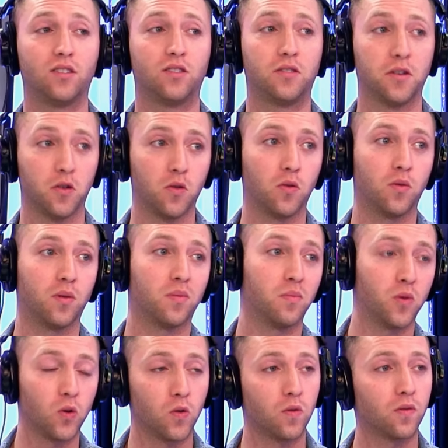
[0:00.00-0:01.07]
do
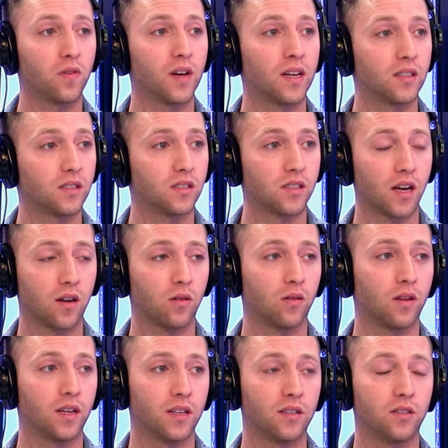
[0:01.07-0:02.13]
move and
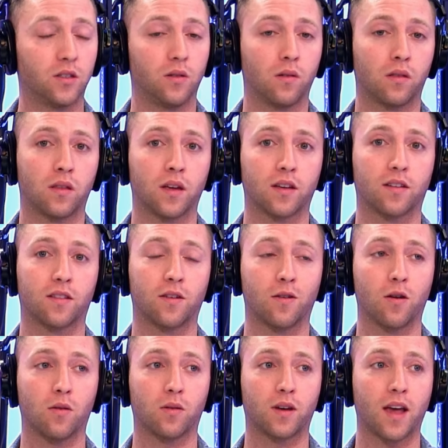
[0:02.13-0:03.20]
settle in? Do you think
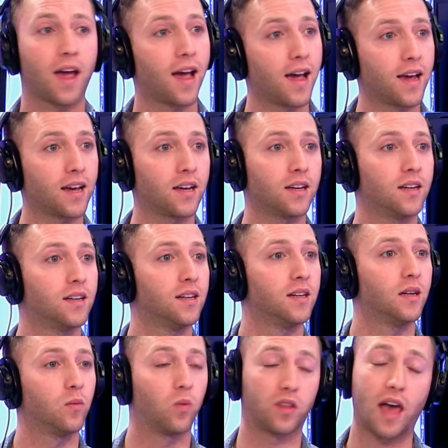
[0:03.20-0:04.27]
they're okay?
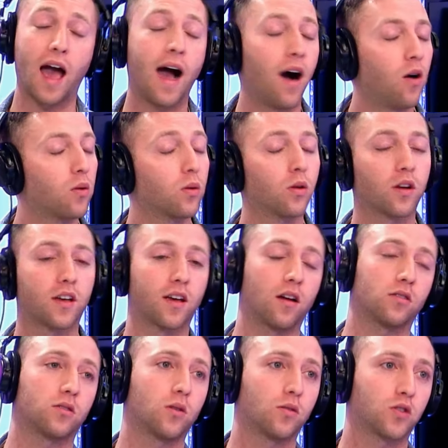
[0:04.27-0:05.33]
Without looking
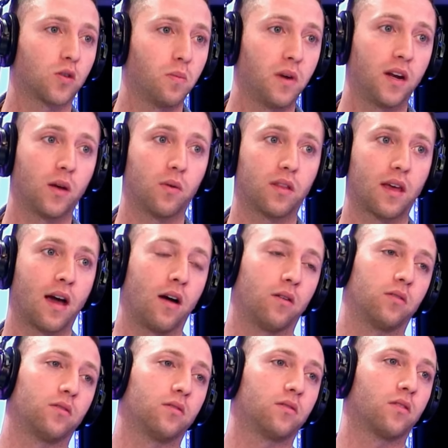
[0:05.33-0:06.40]
on social media,
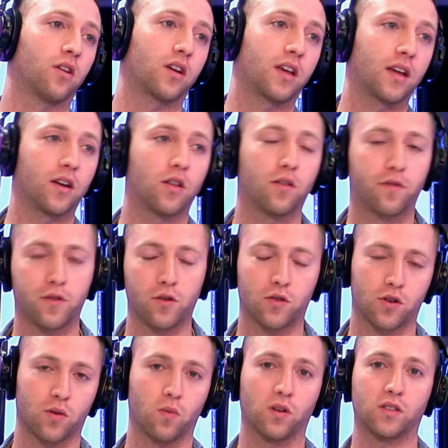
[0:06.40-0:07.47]
without looking into the
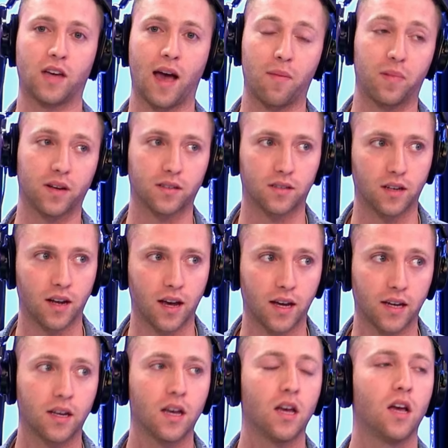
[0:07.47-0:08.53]
future, what's happening
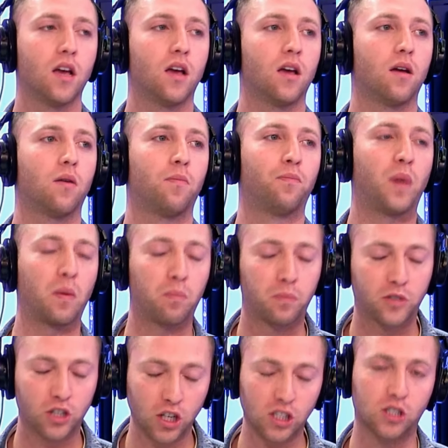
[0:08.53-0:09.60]
today, but
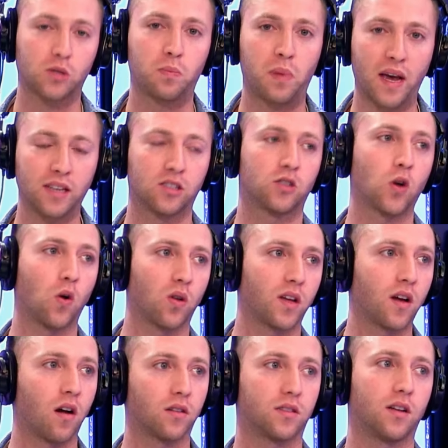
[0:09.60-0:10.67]
just based solely
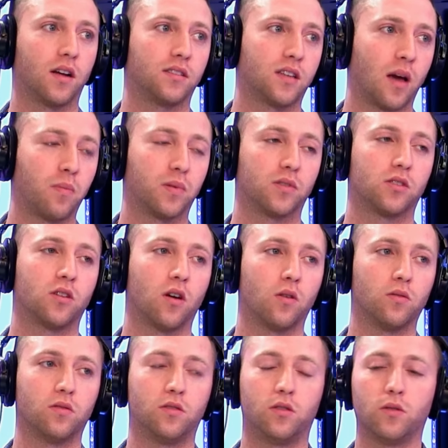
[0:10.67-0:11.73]
on tonight's
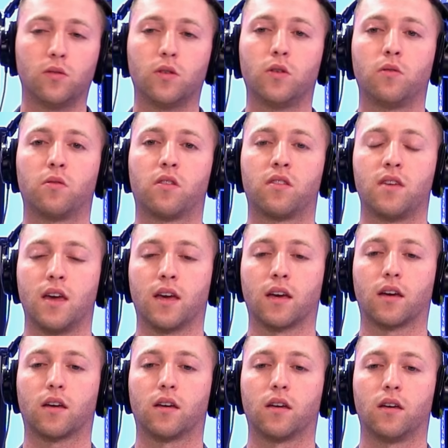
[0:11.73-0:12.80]
episode, do you
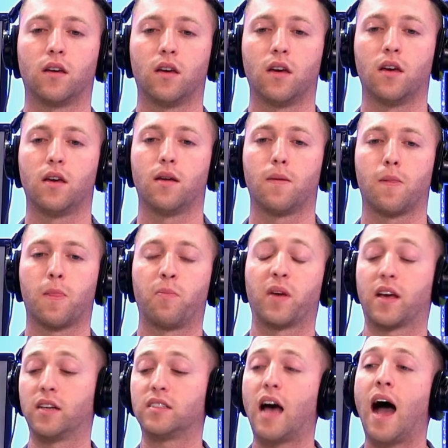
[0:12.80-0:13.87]
think...
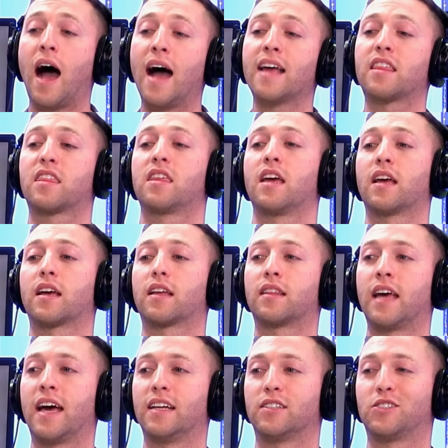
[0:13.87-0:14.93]
Because I think
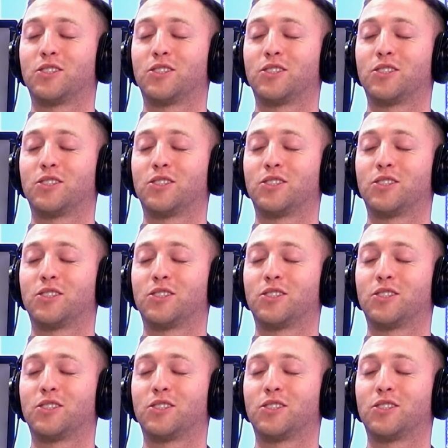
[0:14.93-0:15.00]
that